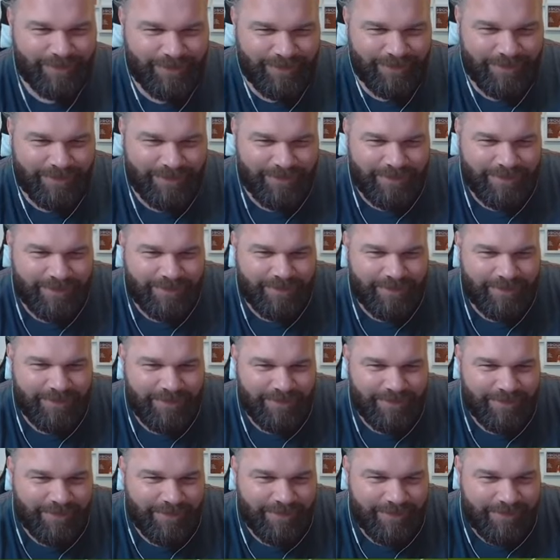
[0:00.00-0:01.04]

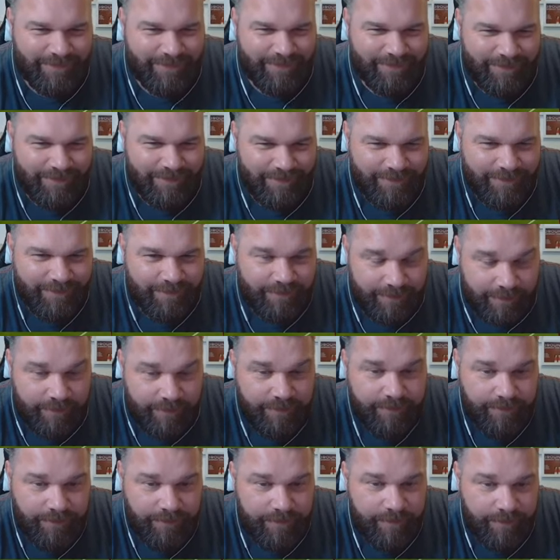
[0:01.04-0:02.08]

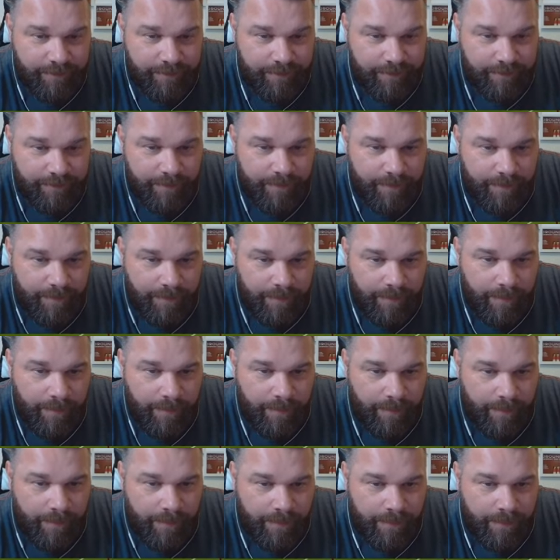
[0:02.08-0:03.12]

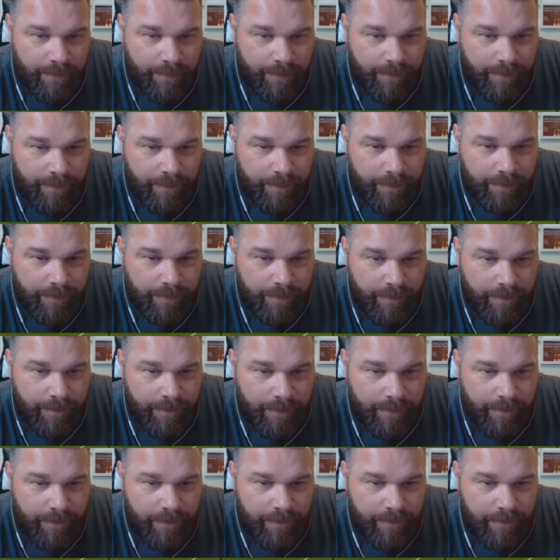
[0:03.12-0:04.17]

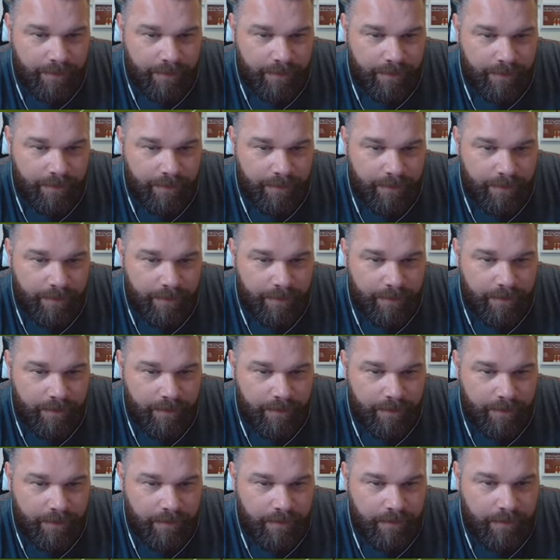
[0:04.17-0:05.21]

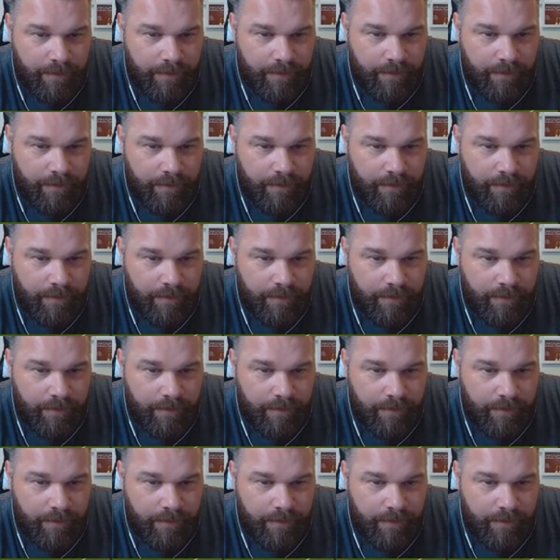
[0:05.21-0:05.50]
No words are spoken by the person on screen.